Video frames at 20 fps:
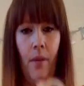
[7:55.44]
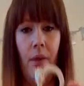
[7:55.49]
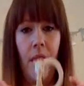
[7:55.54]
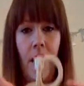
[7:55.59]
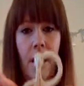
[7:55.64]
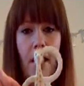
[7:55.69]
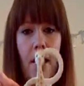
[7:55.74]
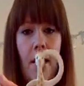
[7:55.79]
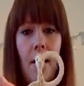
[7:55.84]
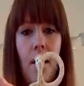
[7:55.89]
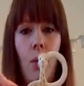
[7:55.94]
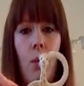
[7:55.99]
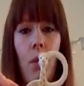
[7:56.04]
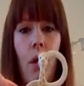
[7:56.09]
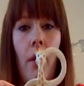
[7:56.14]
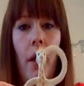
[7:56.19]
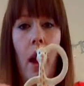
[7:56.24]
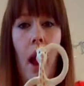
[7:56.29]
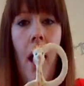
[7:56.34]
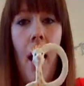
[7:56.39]
This is the
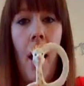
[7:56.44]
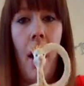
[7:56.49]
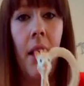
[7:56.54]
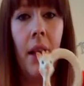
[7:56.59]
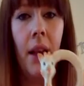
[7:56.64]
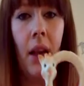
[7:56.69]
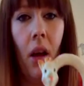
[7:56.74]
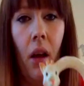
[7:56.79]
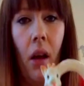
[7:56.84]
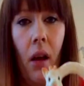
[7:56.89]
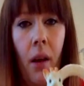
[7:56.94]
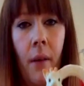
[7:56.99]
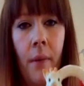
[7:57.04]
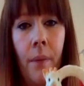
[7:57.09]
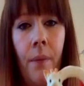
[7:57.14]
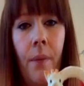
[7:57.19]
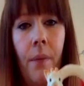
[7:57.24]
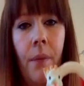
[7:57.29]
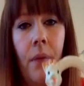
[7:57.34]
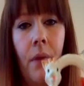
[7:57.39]
one I got.
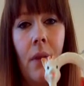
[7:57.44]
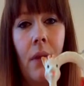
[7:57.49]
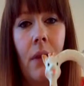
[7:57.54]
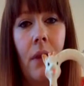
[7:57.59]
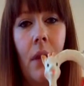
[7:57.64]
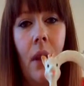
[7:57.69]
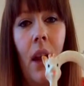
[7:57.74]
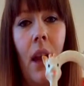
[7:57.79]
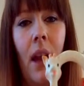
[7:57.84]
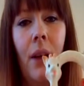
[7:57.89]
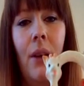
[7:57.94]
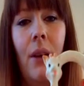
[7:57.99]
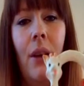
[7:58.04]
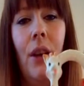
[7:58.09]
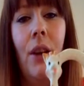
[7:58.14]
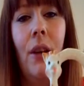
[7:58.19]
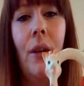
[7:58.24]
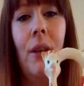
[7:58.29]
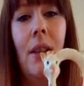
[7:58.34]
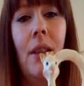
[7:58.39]
How
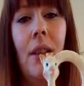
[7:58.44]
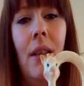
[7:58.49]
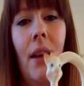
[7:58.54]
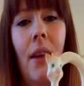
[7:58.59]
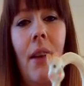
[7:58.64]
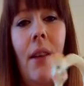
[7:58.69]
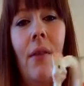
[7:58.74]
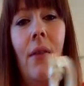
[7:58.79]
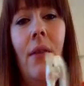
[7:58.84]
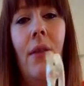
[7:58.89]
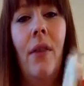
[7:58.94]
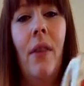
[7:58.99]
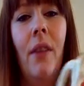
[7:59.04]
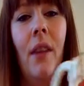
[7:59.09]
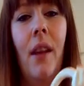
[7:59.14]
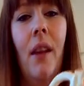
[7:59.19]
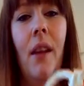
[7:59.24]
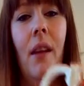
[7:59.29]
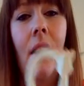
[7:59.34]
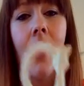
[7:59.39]
cute is that?
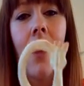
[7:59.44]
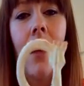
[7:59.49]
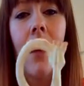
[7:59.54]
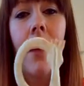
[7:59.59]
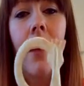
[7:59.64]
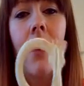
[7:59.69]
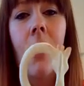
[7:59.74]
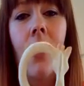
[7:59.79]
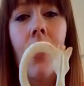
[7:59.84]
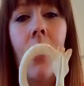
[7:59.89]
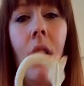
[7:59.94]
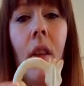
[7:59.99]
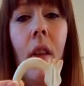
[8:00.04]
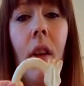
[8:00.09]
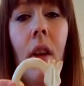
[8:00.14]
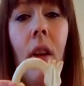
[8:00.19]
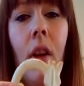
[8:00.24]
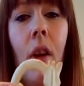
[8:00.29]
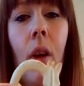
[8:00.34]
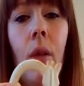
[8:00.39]
So they
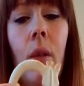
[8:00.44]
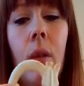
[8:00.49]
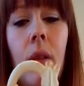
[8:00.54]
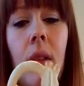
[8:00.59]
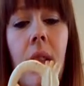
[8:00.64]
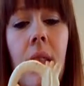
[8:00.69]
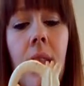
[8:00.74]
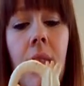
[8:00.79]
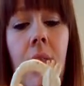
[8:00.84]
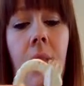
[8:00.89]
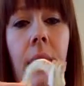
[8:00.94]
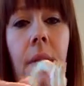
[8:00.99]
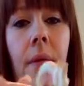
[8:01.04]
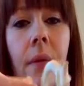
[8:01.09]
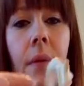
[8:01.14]
can hold it.